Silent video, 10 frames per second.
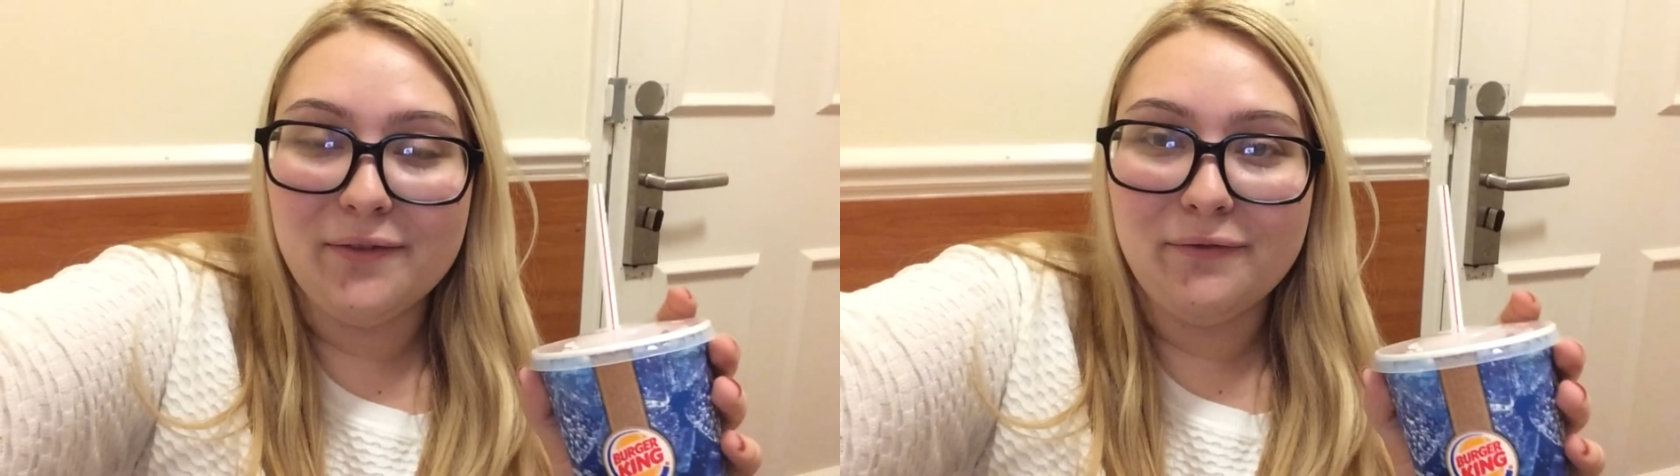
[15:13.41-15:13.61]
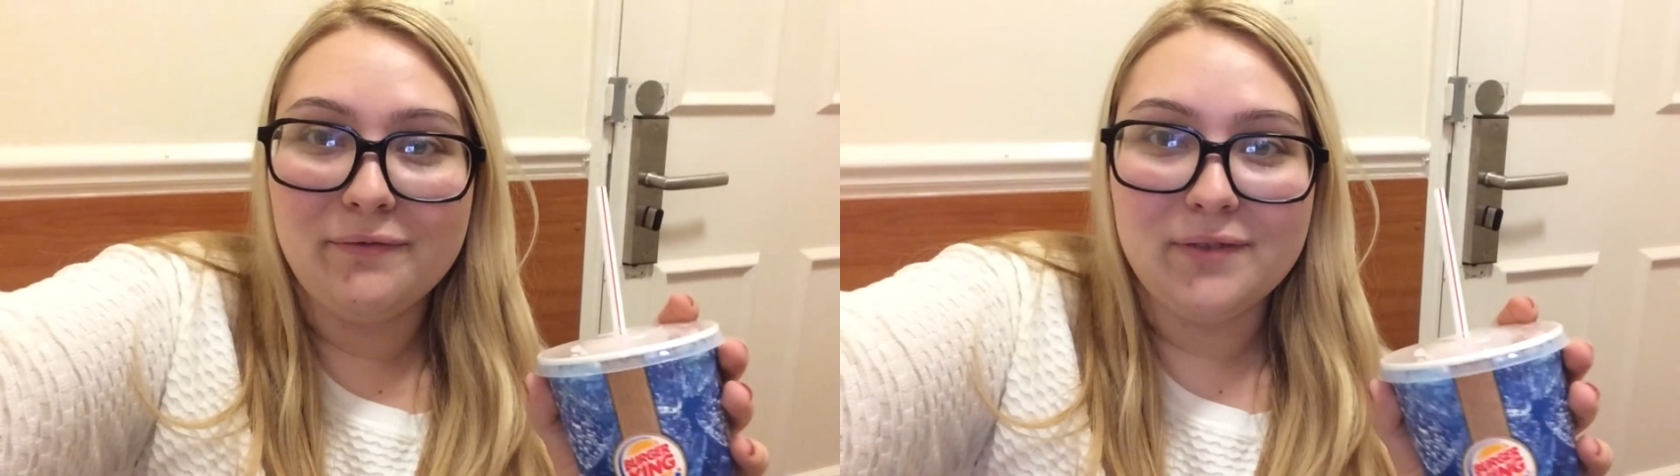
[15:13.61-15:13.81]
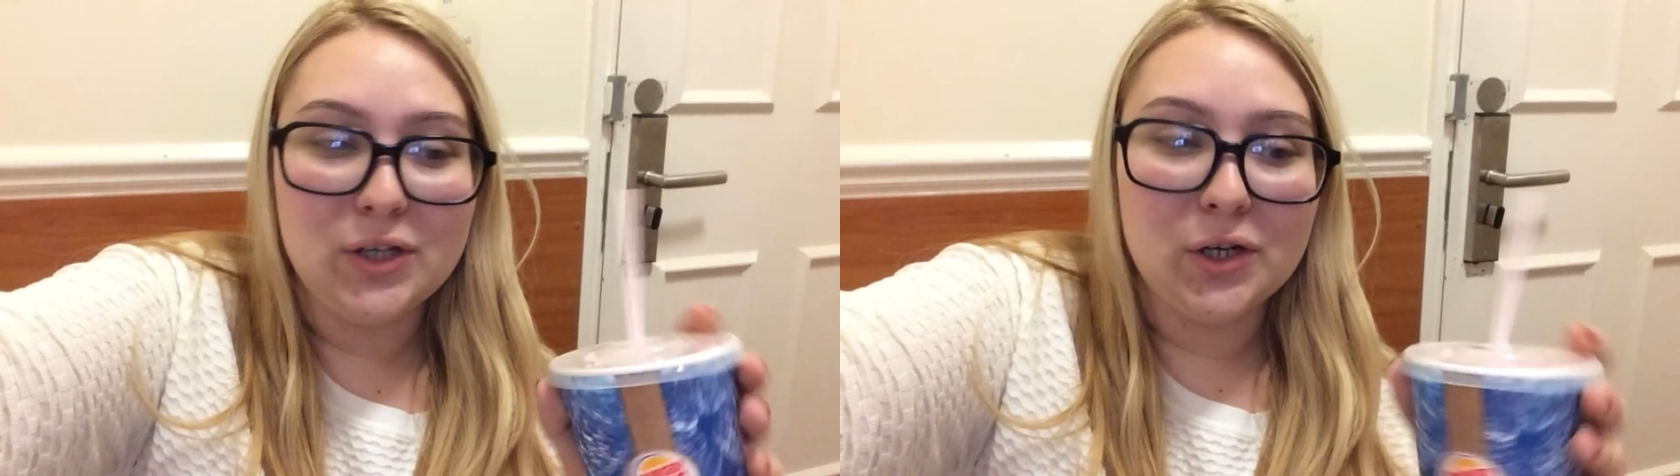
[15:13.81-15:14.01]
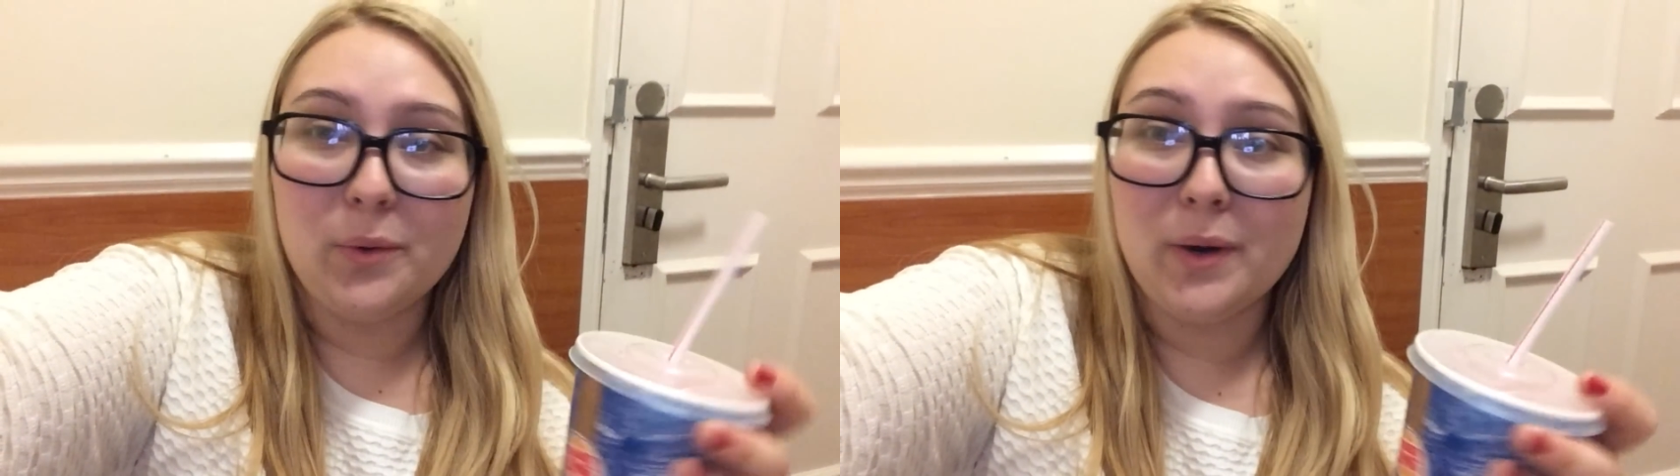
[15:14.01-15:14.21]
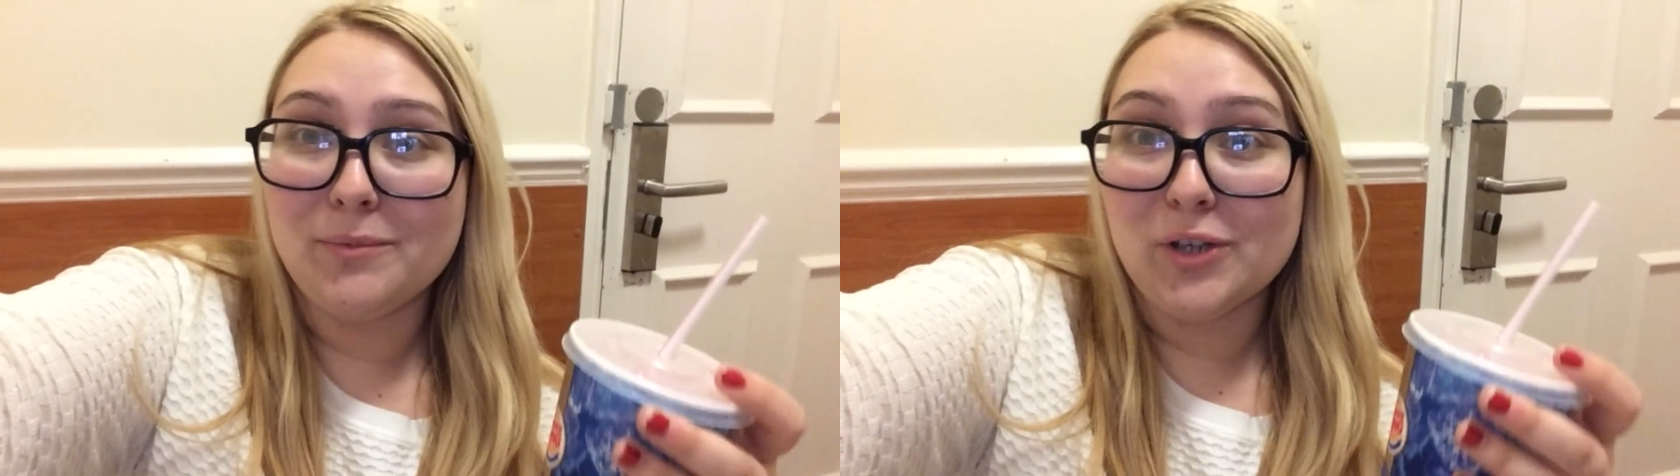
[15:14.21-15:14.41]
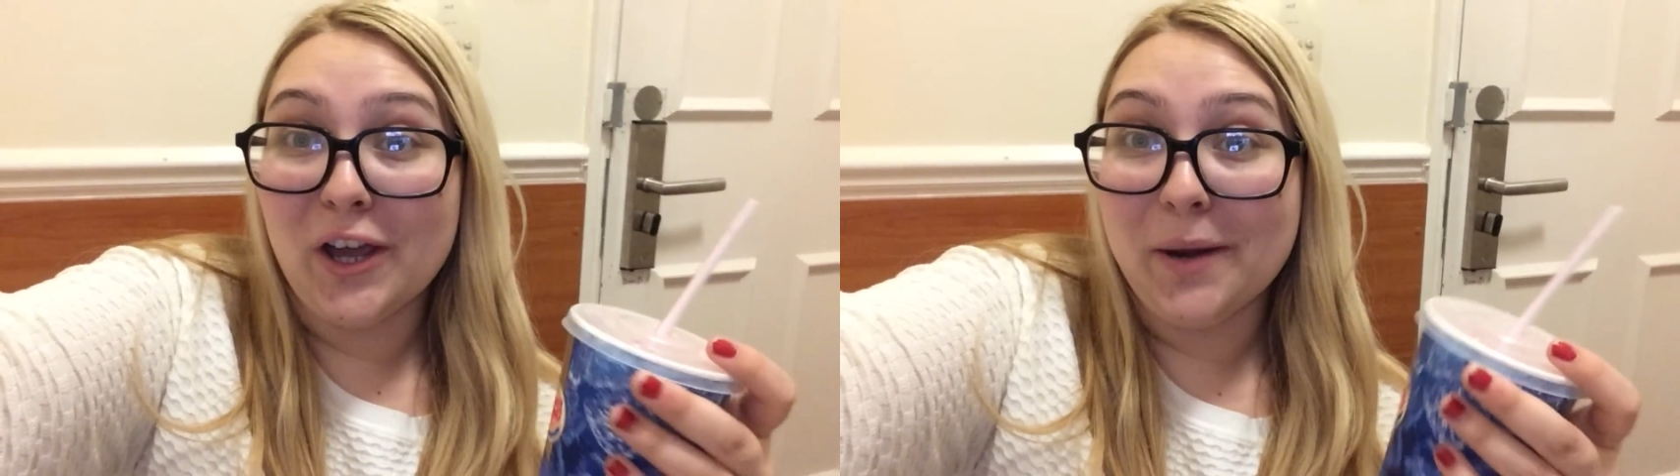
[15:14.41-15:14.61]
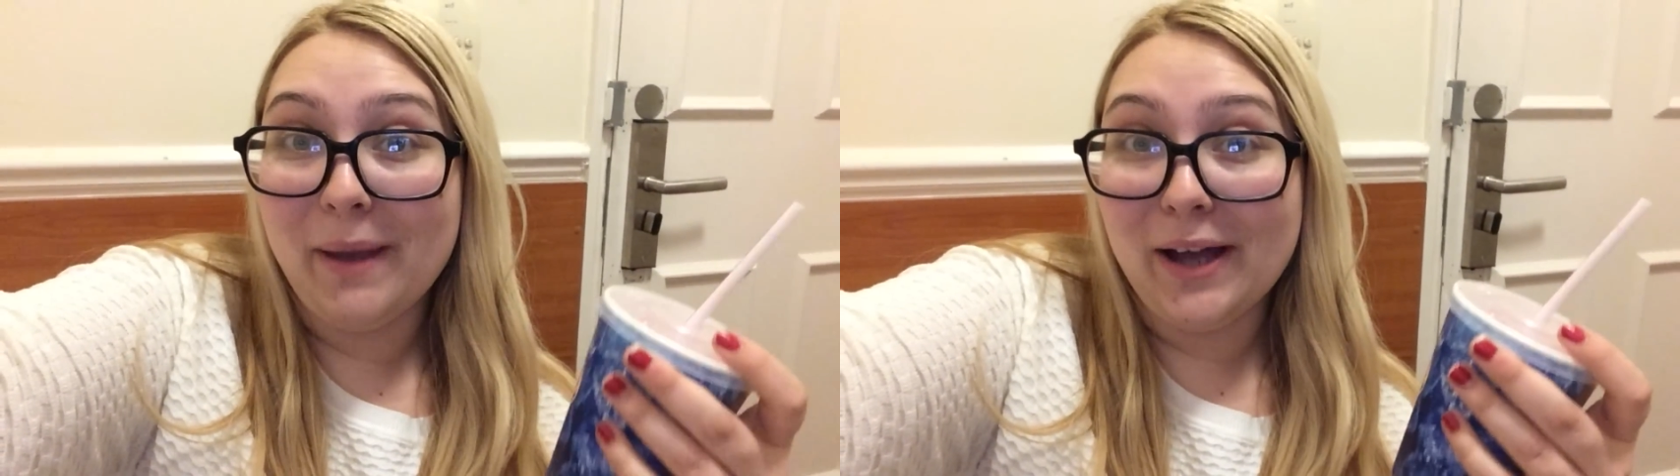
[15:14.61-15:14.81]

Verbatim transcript: if you know what I'm talking